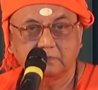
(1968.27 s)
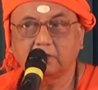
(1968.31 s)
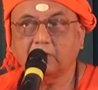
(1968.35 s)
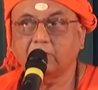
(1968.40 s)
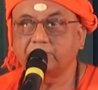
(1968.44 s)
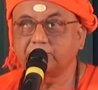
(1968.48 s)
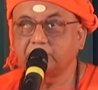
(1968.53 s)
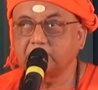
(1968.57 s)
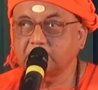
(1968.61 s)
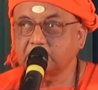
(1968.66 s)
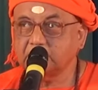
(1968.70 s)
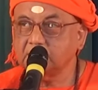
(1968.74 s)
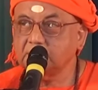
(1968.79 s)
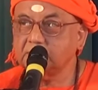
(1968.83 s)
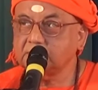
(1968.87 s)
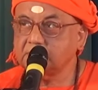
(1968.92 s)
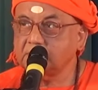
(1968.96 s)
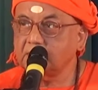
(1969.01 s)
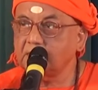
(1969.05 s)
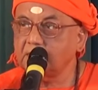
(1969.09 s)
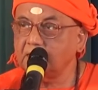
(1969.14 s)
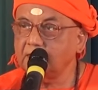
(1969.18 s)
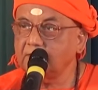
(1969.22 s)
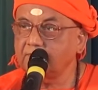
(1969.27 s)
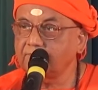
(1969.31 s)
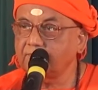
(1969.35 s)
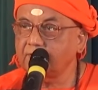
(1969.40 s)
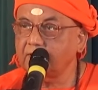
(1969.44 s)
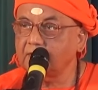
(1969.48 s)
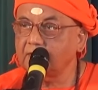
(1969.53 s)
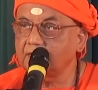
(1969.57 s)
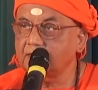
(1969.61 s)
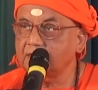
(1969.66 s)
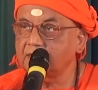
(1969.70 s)
The object is still in
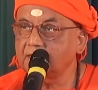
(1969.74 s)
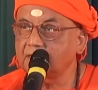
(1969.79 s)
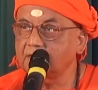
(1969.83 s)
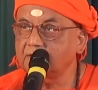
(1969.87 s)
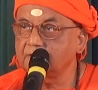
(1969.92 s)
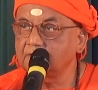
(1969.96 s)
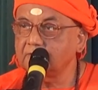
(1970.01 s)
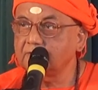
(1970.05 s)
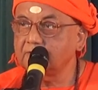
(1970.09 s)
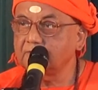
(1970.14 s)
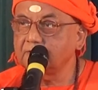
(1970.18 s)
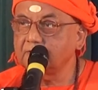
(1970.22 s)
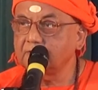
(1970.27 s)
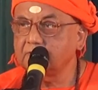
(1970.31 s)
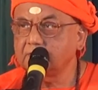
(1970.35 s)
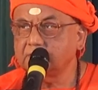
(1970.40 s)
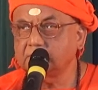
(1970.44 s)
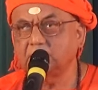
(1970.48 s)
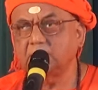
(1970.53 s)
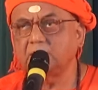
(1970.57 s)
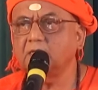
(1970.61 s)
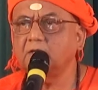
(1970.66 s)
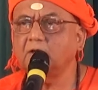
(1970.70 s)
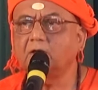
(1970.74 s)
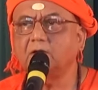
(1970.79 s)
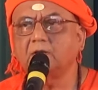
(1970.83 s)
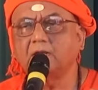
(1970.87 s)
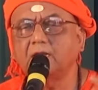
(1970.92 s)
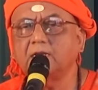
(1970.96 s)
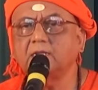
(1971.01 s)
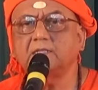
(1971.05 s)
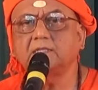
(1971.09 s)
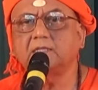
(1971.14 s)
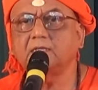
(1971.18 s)
front. Sea or
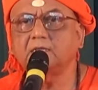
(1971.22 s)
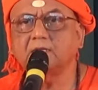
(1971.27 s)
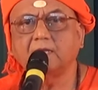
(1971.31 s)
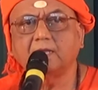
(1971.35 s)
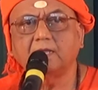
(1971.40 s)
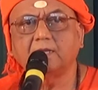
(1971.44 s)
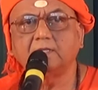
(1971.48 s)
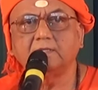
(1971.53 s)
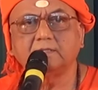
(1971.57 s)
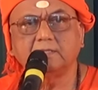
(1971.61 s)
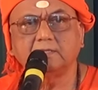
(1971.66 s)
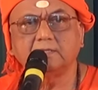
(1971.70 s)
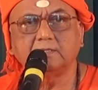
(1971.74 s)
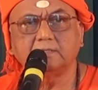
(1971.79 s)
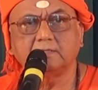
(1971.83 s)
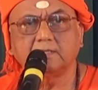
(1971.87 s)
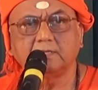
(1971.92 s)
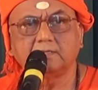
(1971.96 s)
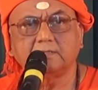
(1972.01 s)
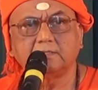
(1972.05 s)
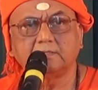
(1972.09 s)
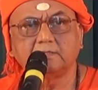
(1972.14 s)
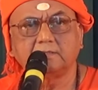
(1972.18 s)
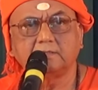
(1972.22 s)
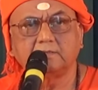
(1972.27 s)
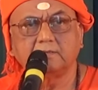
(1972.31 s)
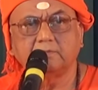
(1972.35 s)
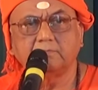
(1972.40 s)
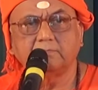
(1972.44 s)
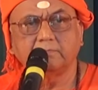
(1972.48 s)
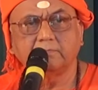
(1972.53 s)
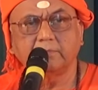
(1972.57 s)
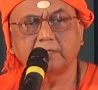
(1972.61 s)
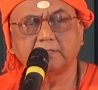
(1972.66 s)
anything that
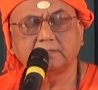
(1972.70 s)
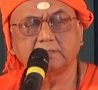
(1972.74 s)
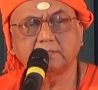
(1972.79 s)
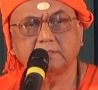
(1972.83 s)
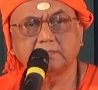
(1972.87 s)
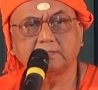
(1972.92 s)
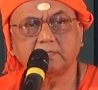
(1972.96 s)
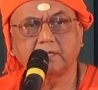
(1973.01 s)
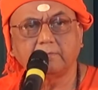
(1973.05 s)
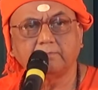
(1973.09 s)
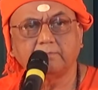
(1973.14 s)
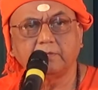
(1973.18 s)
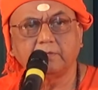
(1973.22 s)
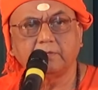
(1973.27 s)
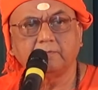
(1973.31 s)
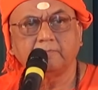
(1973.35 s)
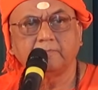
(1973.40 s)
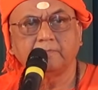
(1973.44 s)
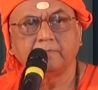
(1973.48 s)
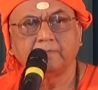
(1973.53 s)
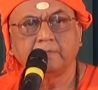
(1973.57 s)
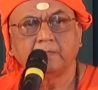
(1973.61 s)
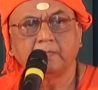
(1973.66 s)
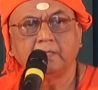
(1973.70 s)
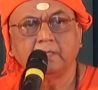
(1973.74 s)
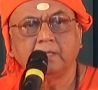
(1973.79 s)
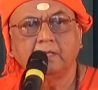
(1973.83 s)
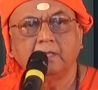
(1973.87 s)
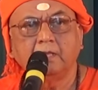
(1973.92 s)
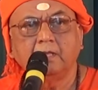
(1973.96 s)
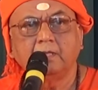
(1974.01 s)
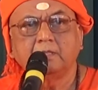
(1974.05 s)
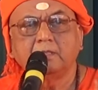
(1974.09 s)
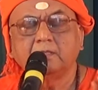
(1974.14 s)
makes us happy.
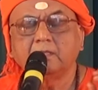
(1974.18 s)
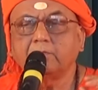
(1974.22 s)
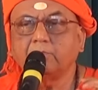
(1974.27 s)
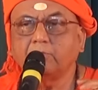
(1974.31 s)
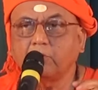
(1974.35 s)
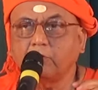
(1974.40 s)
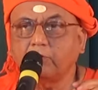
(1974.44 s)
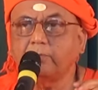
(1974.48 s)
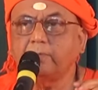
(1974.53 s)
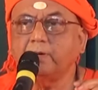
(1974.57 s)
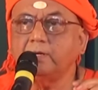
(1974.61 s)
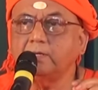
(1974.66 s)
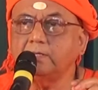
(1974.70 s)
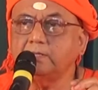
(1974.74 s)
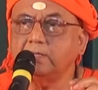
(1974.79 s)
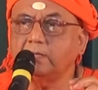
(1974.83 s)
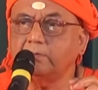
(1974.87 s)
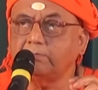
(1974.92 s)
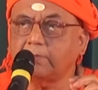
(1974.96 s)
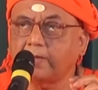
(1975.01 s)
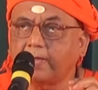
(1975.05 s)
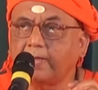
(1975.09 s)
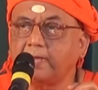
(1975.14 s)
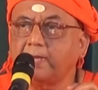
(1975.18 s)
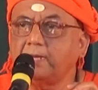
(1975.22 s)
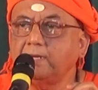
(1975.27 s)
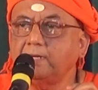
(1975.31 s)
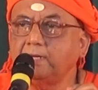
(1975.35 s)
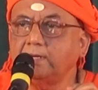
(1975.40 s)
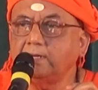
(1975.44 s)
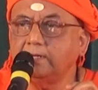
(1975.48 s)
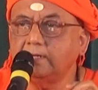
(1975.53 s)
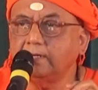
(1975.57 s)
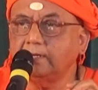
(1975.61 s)
The moment the
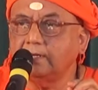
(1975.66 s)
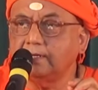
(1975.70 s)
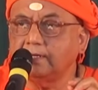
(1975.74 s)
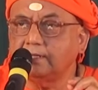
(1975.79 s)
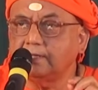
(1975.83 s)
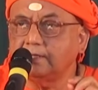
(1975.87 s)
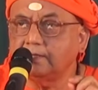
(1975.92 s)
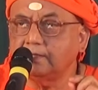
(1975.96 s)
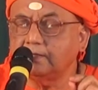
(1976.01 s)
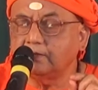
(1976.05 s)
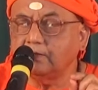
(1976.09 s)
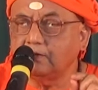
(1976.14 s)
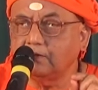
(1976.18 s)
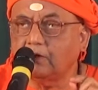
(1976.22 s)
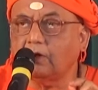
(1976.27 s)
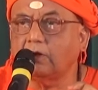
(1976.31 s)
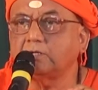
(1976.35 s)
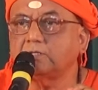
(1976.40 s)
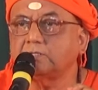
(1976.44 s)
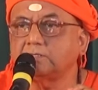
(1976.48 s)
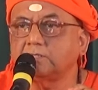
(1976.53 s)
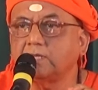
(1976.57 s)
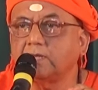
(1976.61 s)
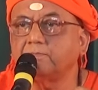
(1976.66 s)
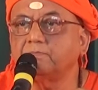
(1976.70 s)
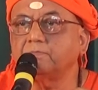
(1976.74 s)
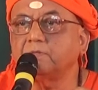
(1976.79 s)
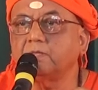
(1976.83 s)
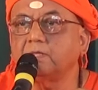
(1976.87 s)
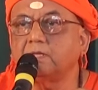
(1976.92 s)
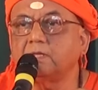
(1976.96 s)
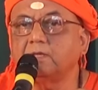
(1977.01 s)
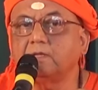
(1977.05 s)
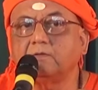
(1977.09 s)
mind got
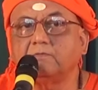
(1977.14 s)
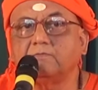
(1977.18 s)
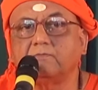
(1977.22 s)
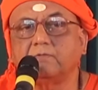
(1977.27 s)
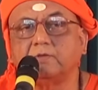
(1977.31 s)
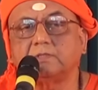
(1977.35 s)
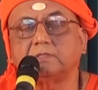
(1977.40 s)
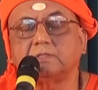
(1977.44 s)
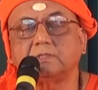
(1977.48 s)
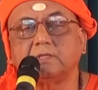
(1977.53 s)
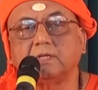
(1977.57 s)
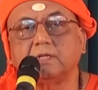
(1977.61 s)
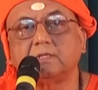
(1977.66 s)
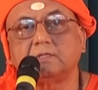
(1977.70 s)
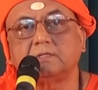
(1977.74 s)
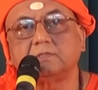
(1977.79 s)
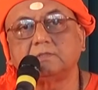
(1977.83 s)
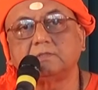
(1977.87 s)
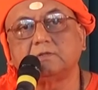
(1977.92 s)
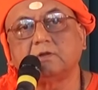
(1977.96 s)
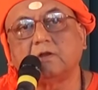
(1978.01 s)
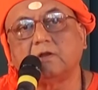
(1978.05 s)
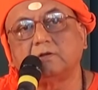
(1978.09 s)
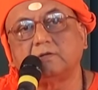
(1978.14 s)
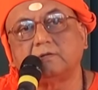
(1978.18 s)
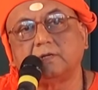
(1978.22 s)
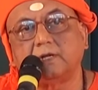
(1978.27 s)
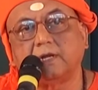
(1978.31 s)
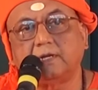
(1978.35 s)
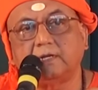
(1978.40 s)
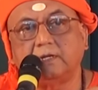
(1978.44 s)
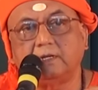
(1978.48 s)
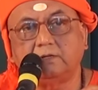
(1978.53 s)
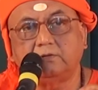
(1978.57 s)
something which it is not
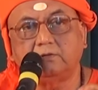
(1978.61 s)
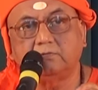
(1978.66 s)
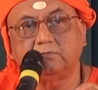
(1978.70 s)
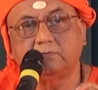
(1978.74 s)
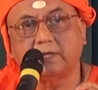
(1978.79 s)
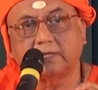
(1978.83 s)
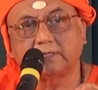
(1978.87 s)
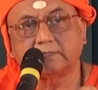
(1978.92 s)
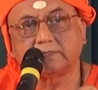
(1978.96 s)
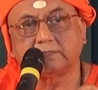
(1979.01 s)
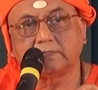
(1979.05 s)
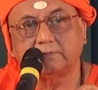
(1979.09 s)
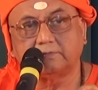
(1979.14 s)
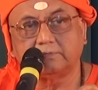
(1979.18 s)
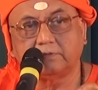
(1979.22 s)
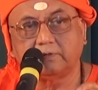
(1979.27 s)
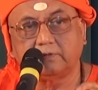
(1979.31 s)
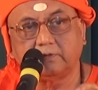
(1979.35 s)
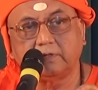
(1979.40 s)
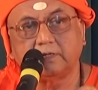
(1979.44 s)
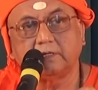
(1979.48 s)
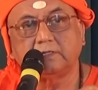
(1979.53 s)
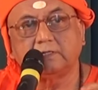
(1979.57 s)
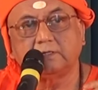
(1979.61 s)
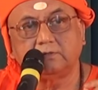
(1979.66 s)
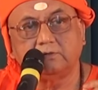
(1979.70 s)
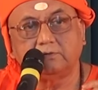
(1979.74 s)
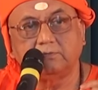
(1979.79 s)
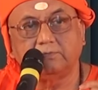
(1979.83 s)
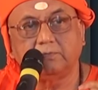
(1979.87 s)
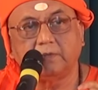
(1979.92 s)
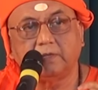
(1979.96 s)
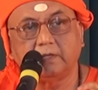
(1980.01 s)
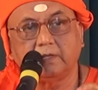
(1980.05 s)
ready to accept or ready
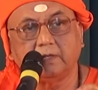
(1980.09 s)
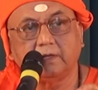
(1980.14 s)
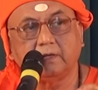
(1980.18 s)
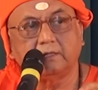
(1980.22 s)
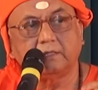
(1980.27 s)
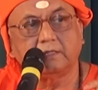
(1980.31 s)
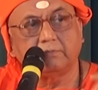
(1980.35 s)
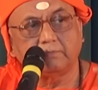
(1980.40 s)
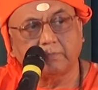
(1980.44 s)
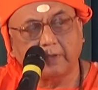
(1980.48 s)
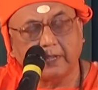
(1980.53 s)
to bear, the